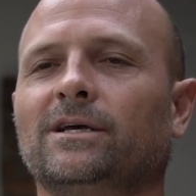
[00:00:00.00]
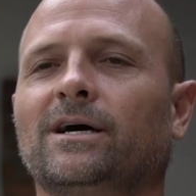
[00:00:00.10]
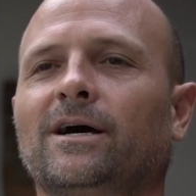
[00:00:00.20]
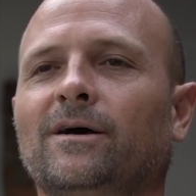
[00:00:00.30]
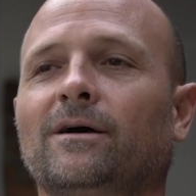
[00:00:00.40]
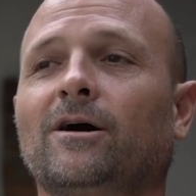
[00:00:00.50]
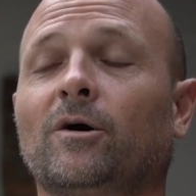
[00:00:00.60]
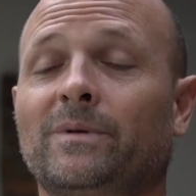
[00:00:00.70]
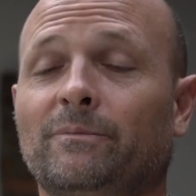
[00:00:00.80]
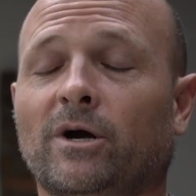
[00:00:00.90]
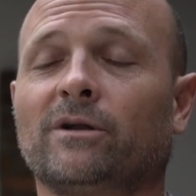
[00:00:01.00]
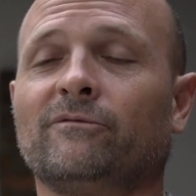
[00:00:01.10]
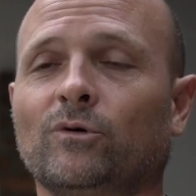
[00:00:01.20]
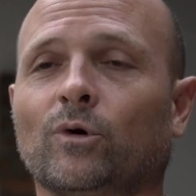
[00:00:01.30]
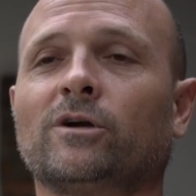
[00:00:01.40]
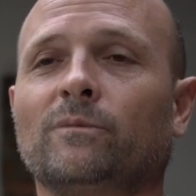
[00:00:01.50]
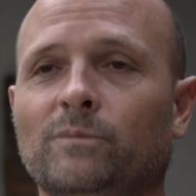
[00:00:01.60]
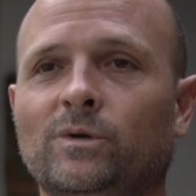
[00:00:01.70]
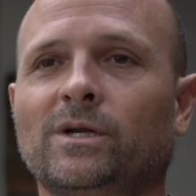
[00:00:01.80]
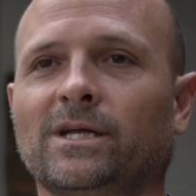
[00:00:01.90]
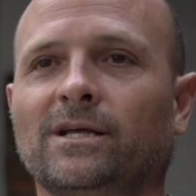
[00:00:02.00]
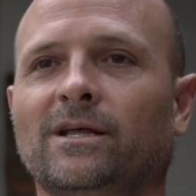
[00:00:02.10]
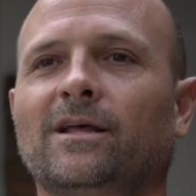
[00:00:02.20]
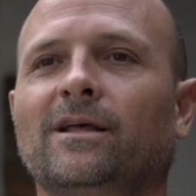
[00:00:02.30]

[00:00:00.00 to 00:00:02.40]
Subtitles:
I'll be part of your community."